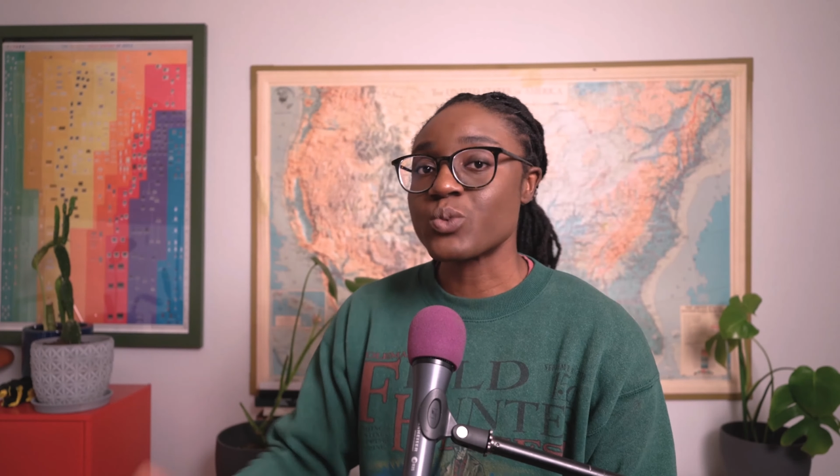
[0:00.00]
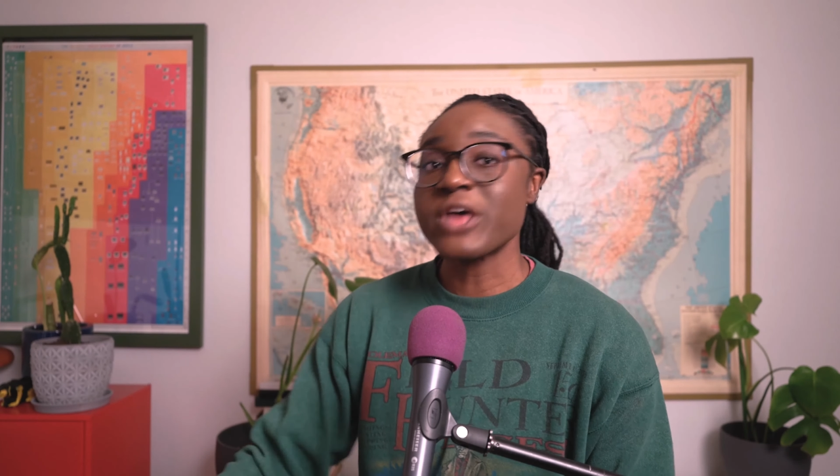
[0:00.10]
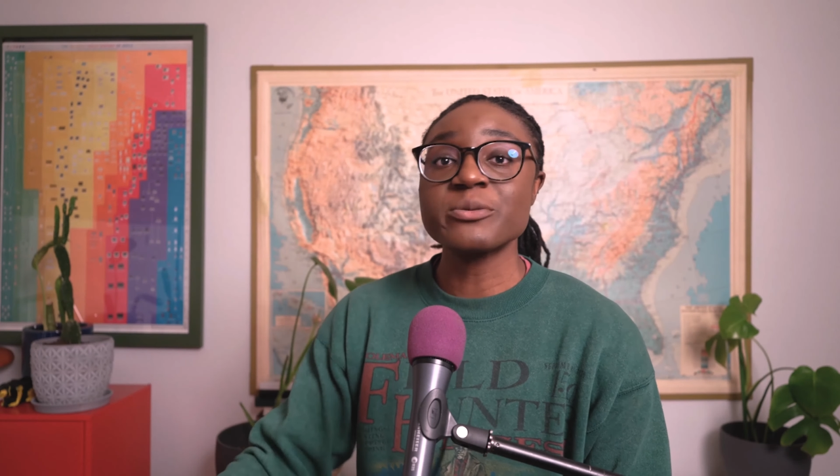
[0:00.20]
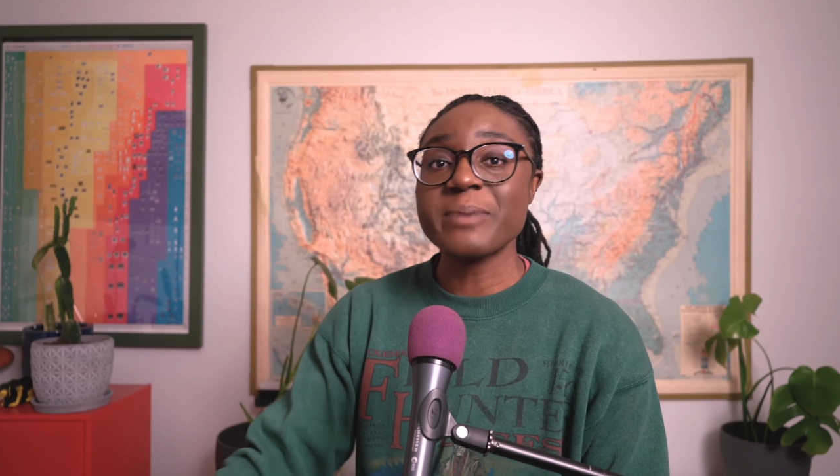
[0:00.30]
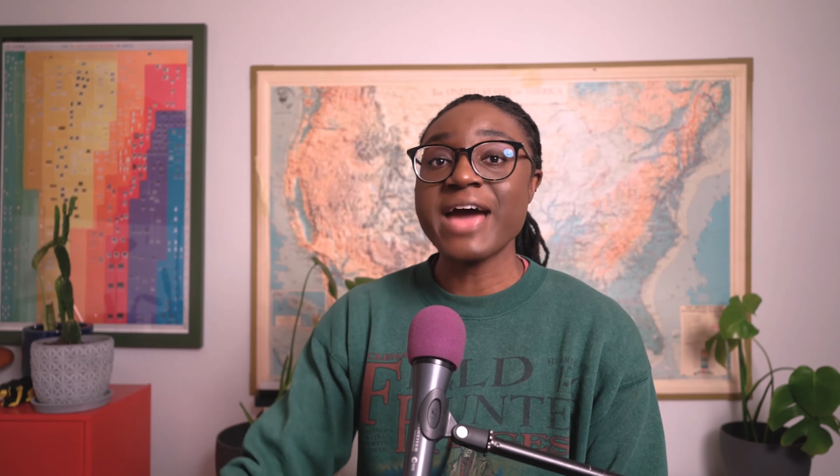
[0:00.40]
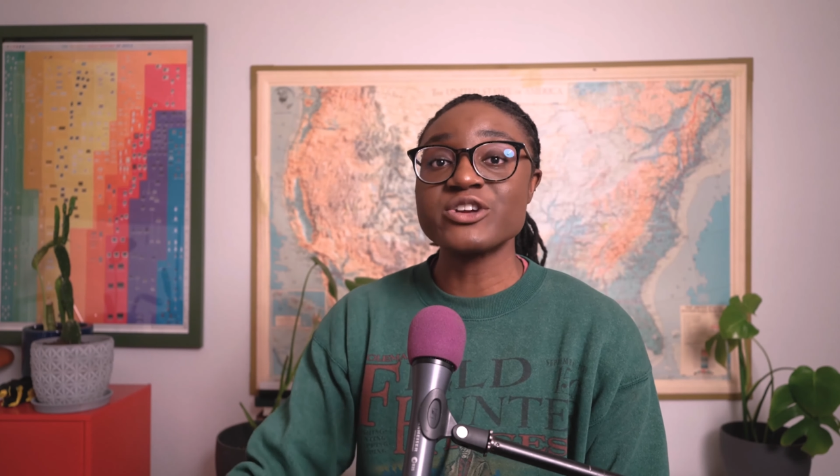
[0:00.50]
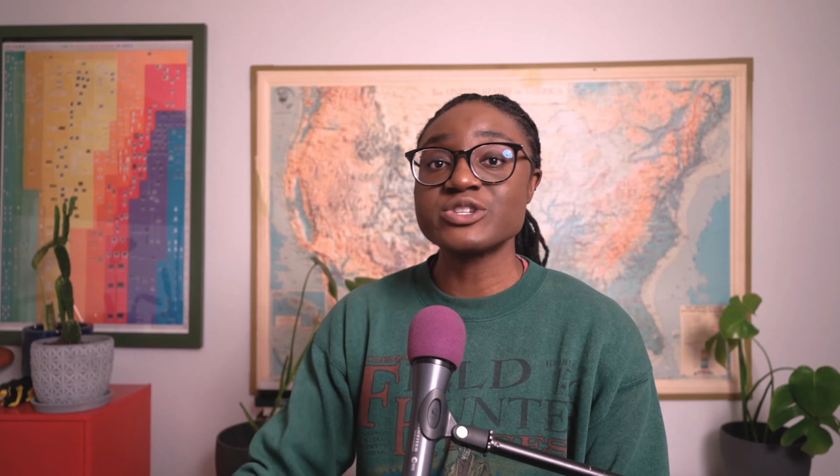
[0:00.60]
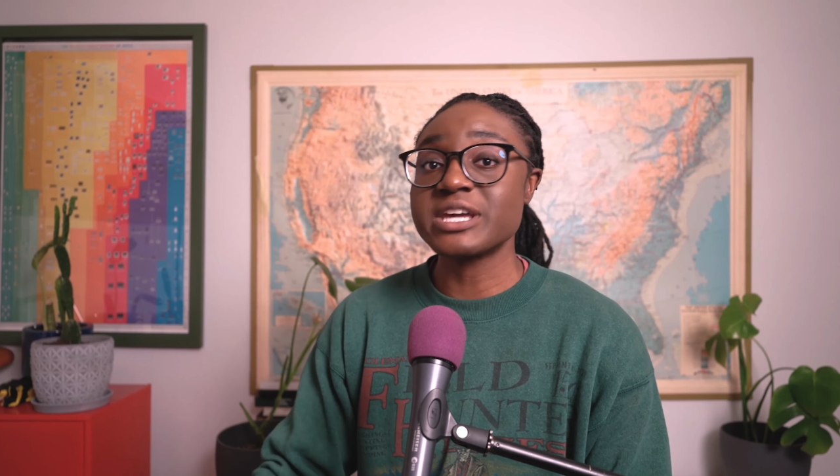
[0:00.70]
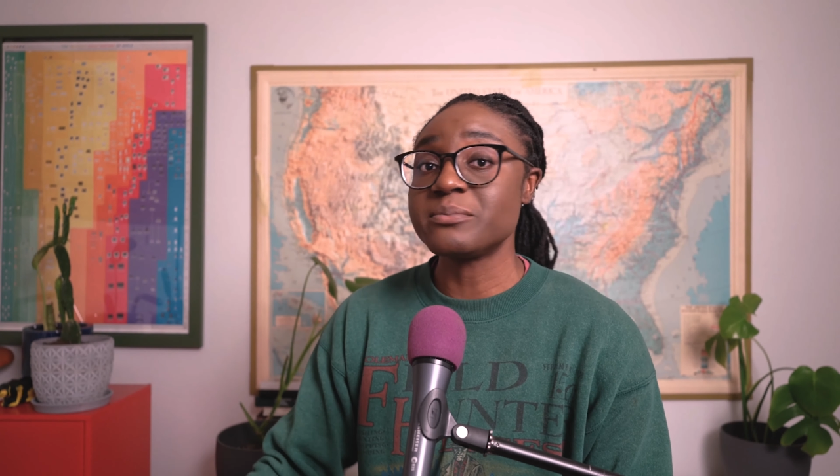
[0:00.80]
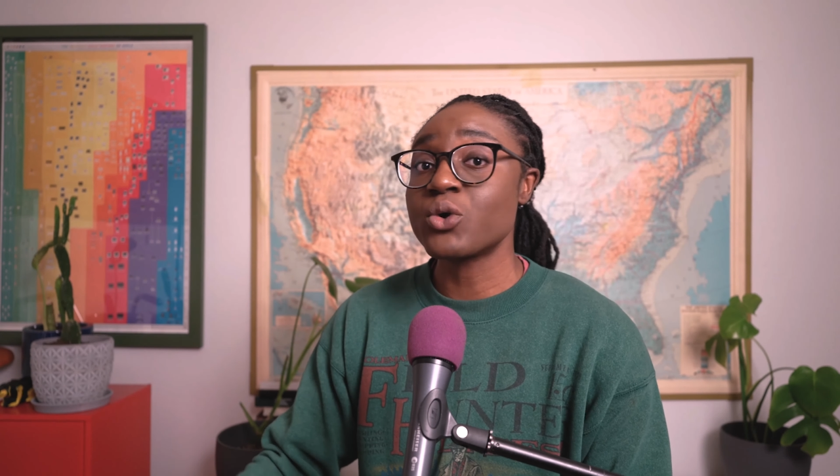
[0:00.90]
weather
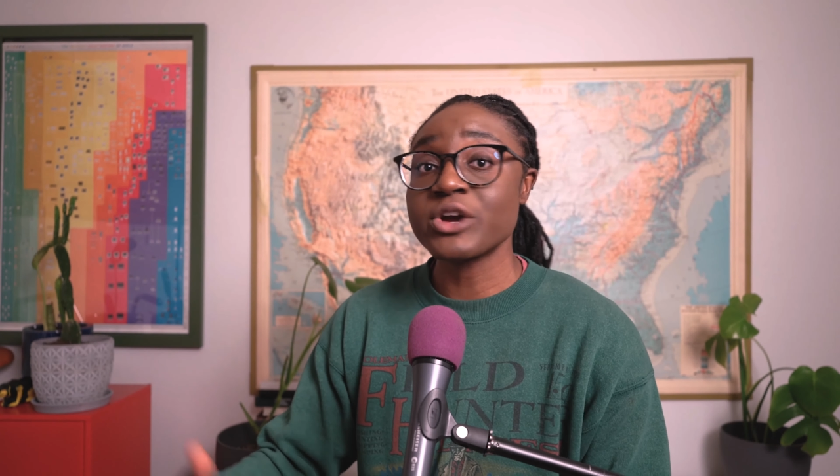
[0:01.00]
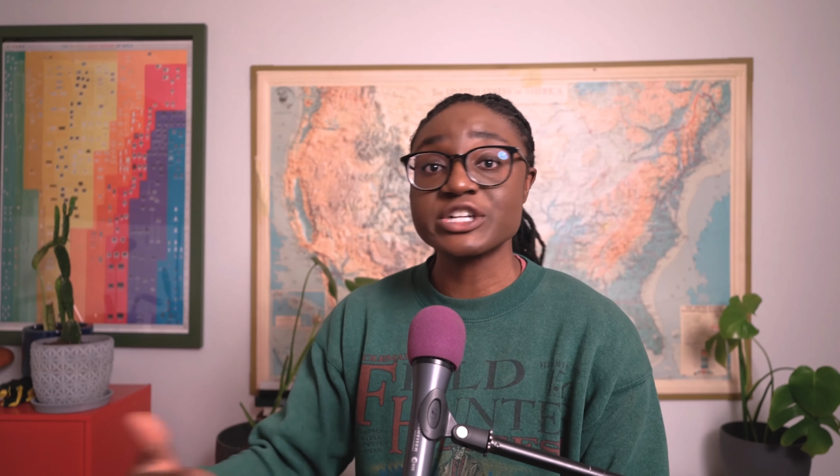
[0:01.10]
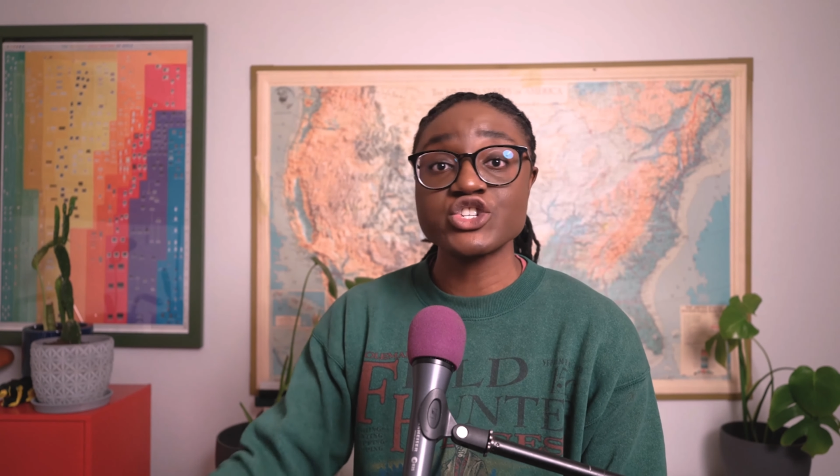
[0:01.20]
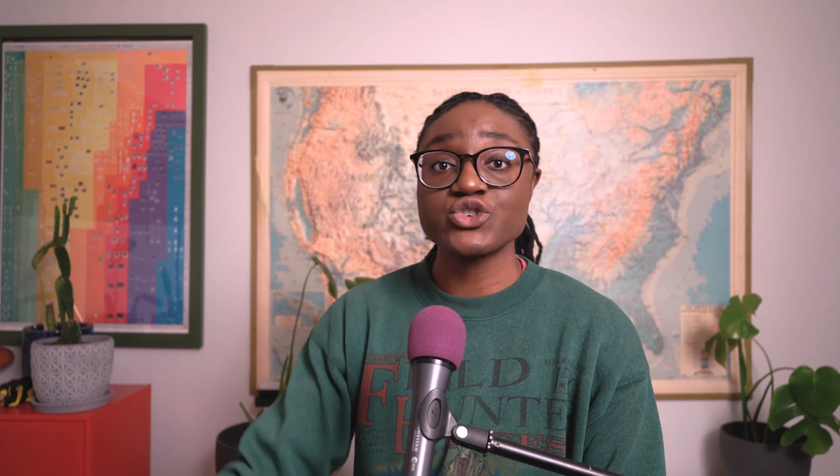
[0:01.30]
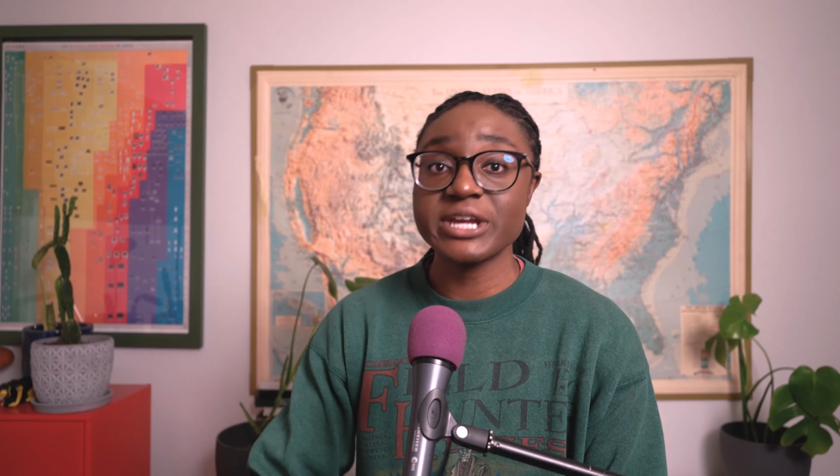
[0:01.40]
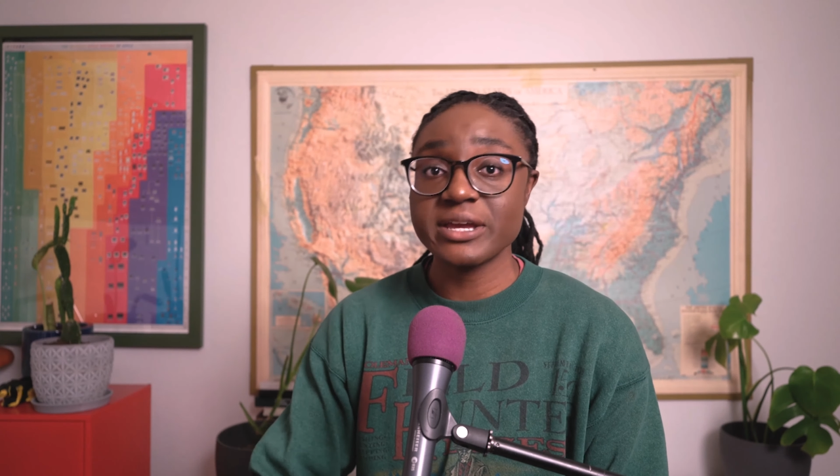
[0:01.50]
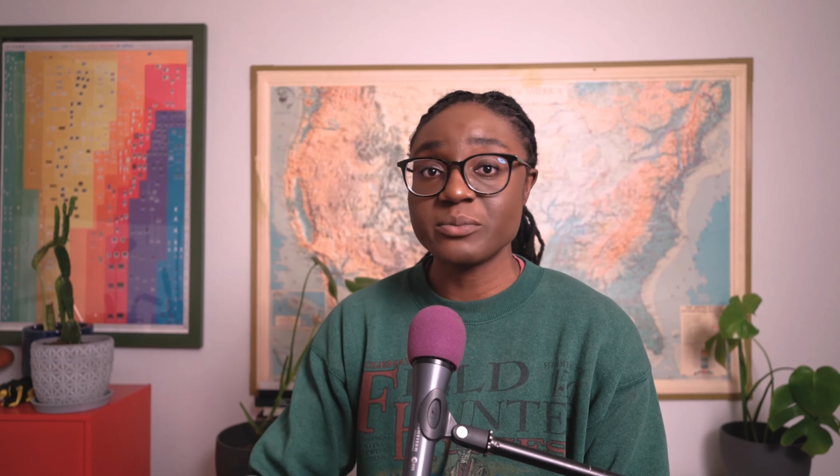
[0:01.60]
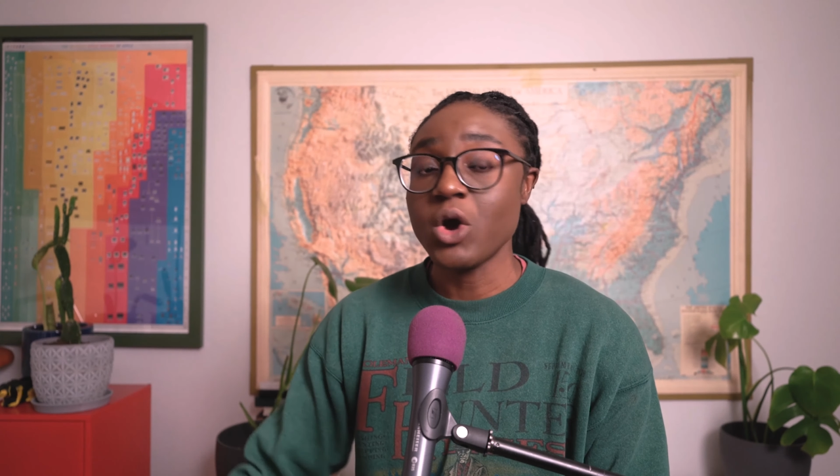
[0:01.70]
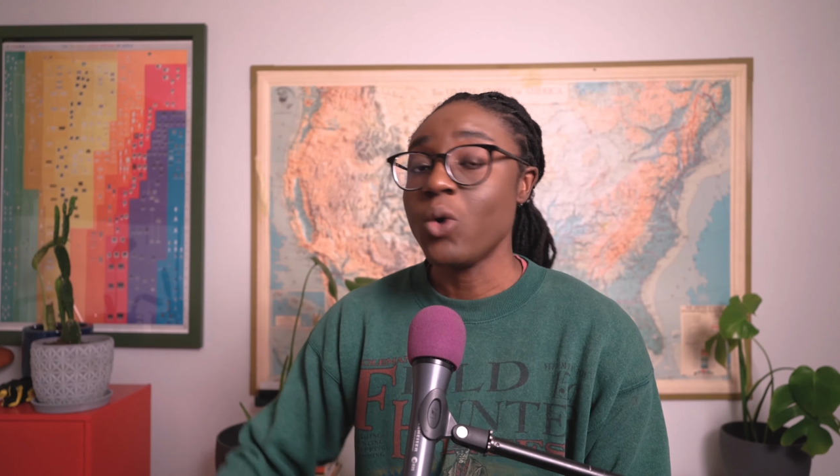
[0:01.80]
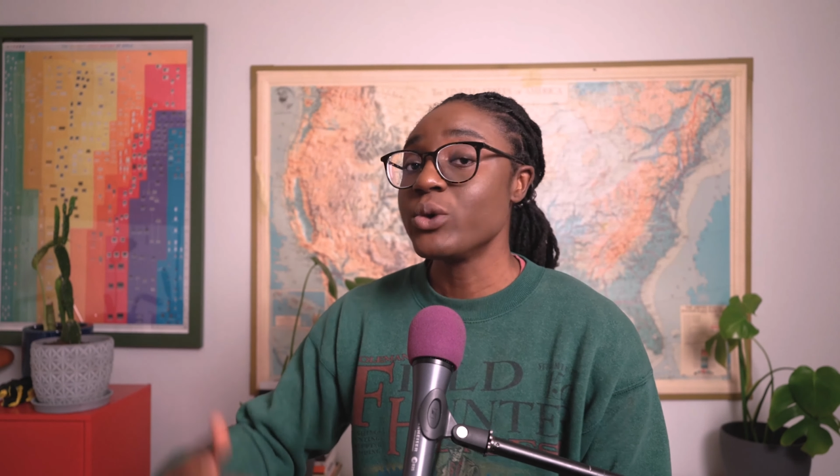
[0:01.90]
patterns get more extreme,